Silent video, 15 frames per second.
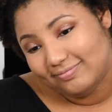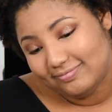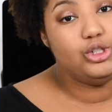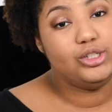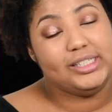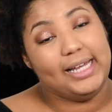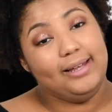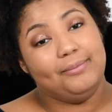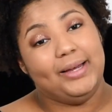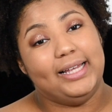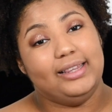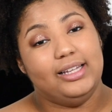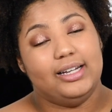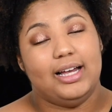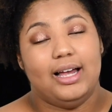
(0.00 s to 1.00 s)
To set my
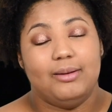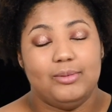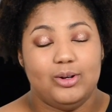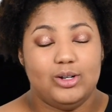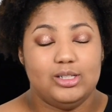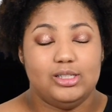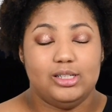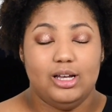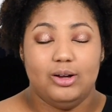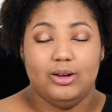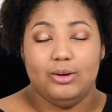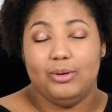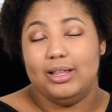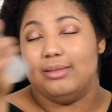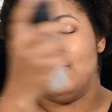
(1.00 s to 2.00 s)
look, I'm going to go
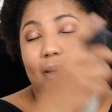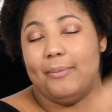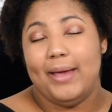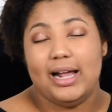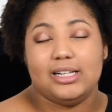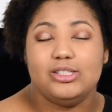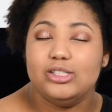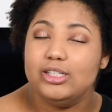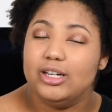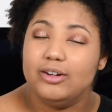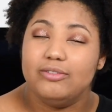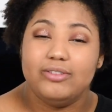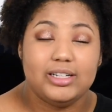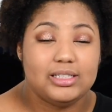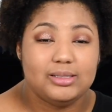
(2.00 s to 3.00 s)
in with my MAC Studio
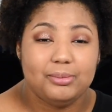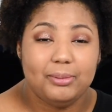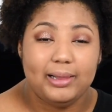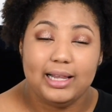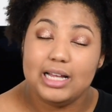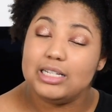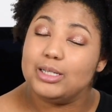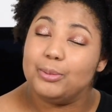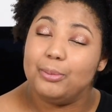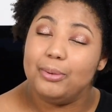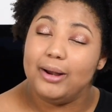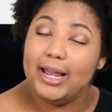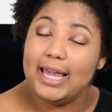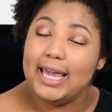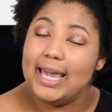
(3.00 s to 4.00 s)
Fix Plus
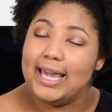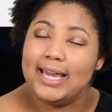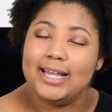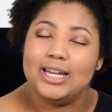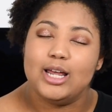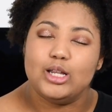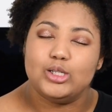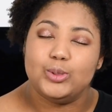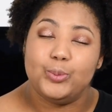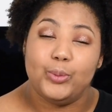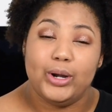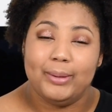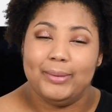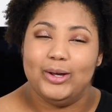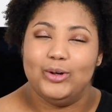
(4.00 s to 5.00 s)
spray and
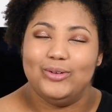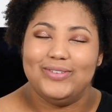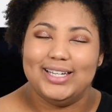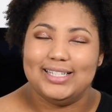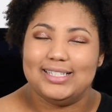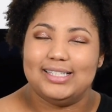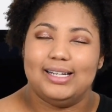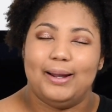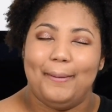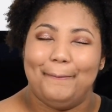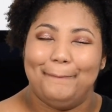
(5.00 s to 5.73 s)
spray my whole face.